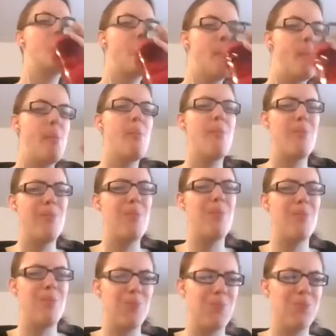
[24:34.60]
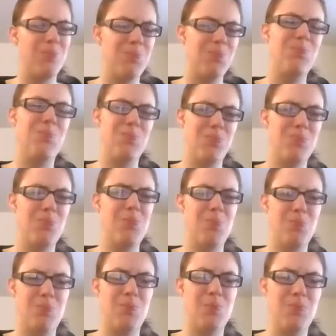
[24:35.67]

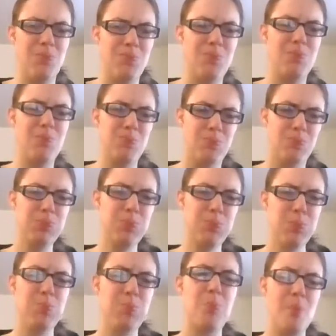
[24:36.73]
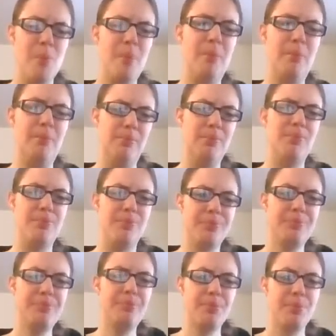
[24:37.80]

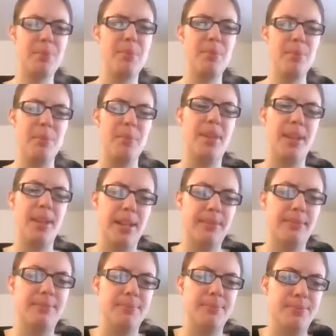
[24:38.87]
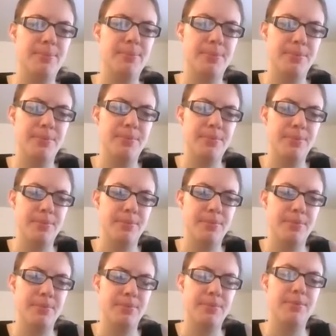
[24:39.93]

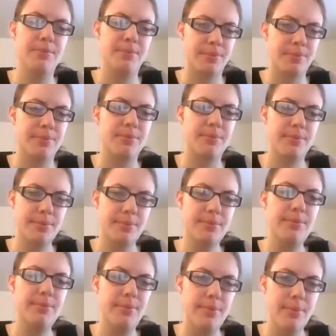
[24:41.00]
This person isn't speaking.